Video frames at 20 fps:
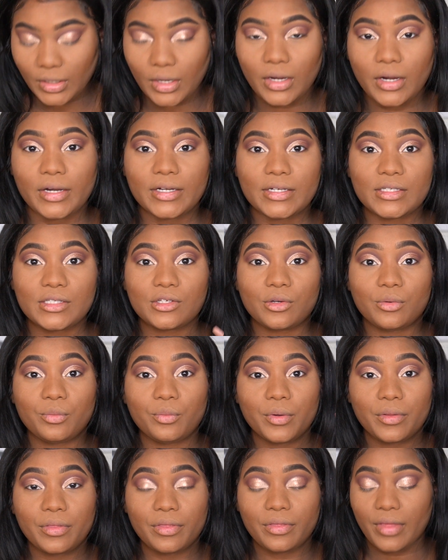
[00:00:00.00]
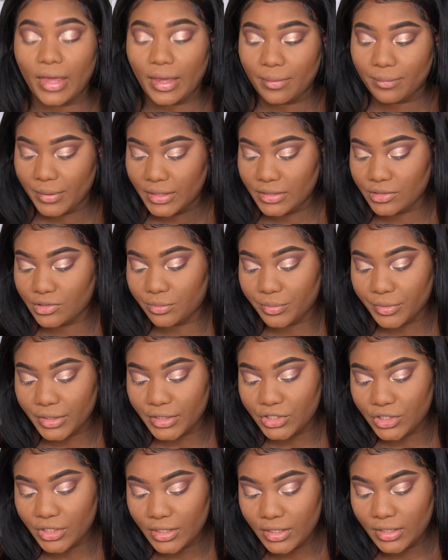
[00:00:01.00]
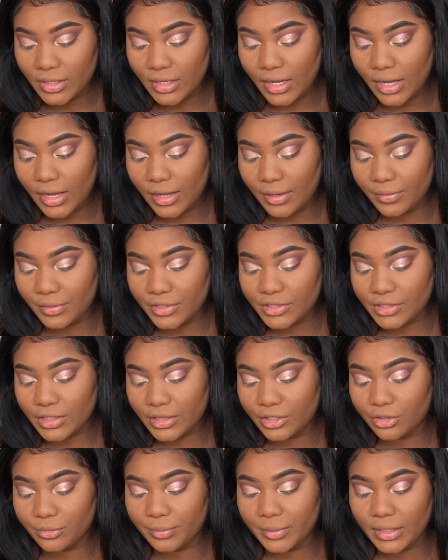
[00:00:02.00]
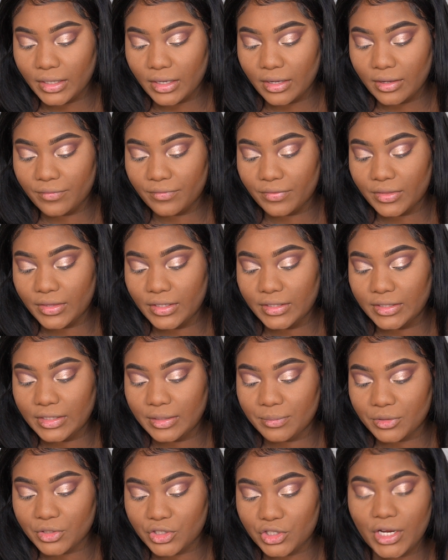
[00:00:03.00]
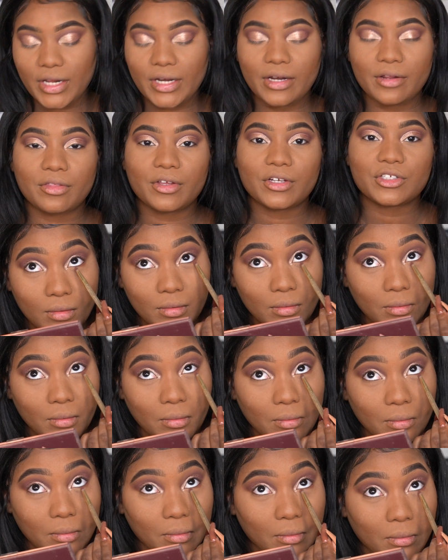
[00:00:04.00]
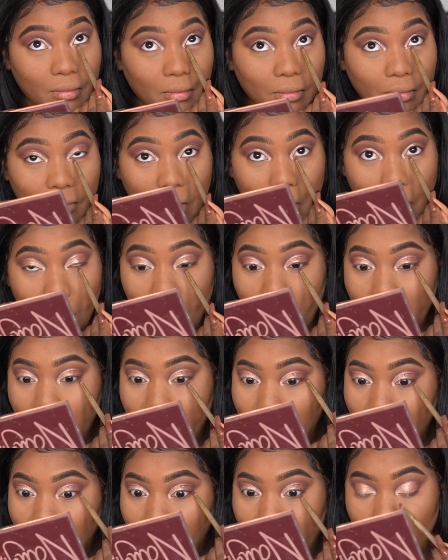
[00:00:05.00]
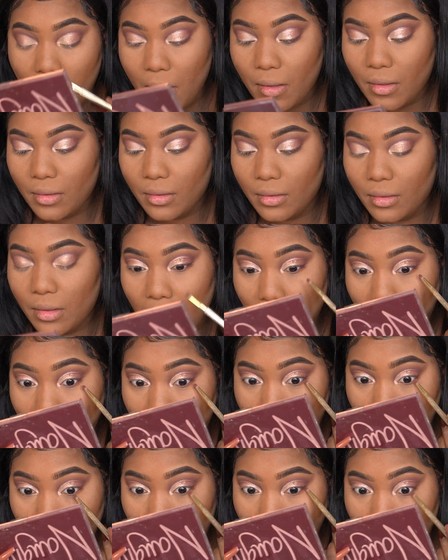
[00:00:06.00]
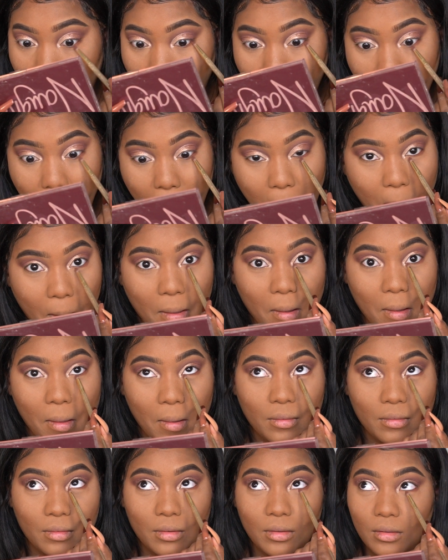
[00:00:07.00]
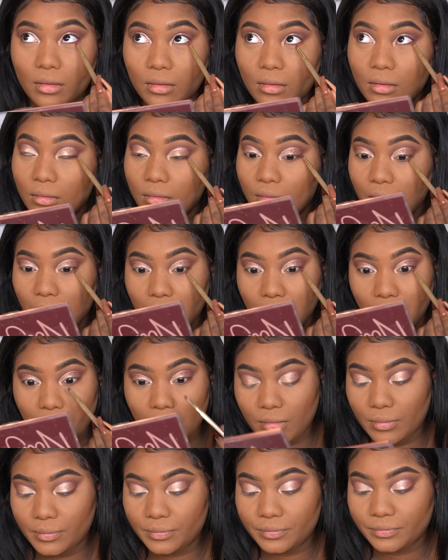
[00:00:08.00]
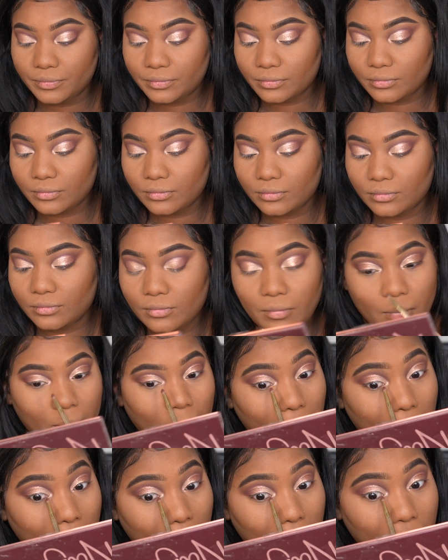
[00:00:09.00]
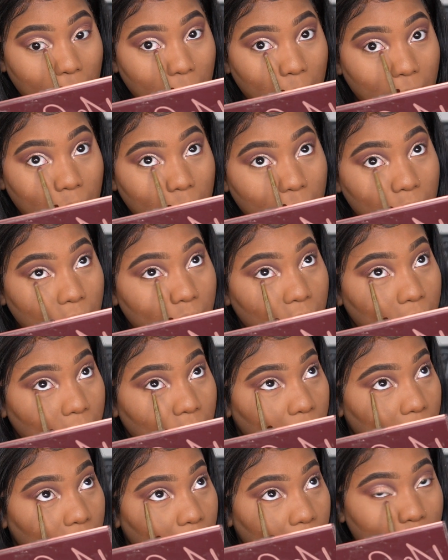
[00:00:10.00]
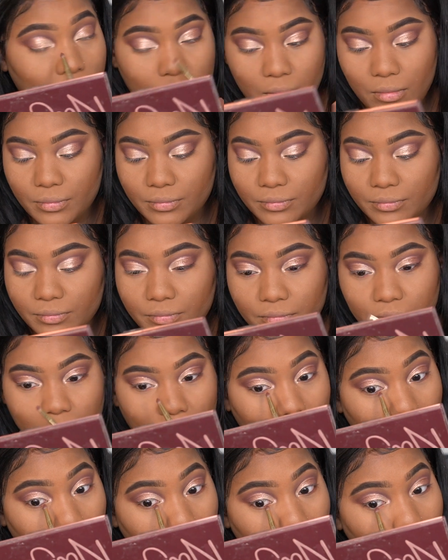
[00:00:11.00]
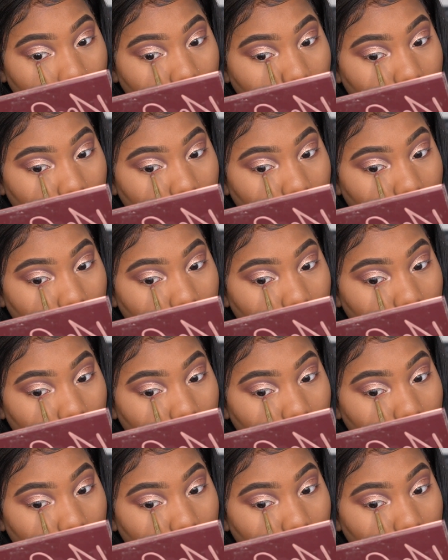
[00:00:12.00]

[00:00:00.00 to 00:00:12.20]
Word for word: All right, so with that pencil brush, um, there's a little bit of the deeper shade in there, so I'm gonna mix that with the shade uh, Arouse and then put that Arouse and Juicy. Mix those two and put it underneath my